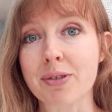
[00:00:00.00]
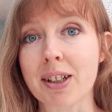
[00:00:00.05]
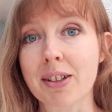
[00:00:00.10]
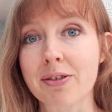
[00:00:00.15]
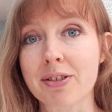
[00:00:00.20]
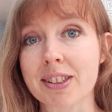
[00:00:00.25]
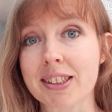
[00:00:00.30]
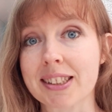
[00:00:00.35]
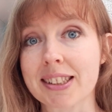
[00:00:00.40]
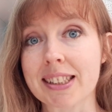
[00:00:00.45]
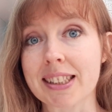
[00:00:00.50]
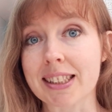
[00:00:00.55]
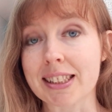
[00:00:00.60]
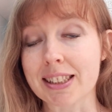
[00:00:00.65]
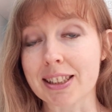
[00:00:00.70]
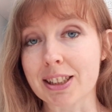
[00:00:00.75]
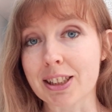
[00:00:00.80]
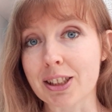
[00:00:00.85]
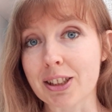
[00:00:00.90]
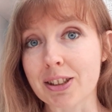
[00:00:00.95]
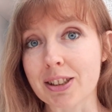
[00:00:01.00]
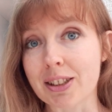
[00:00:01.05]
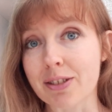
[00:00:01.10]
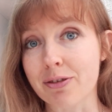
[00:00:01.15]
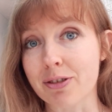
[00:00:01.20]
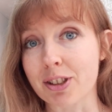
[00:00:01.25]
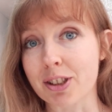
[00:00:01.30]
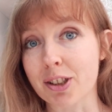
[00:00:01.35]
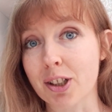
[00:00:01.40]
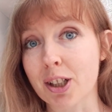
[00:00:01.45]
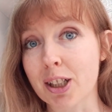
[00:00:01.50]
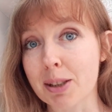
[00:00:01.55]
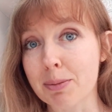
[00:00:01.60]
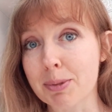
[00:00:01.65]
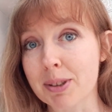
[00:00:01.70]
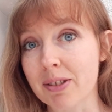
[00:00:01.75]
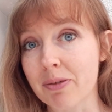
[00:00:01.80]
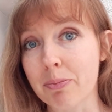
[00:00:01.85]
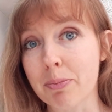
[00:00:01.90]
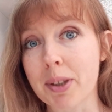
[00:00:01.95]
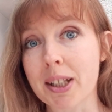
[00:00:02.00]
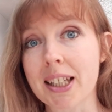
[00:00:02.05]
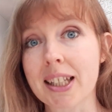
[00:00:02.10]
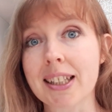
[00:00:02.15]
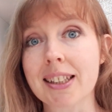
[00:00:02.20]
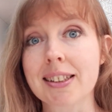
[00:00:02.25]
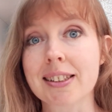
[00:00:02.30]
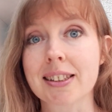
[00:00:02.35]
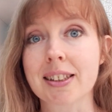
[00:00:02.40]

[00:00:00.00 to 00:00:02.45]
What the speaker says: references to different types of beads,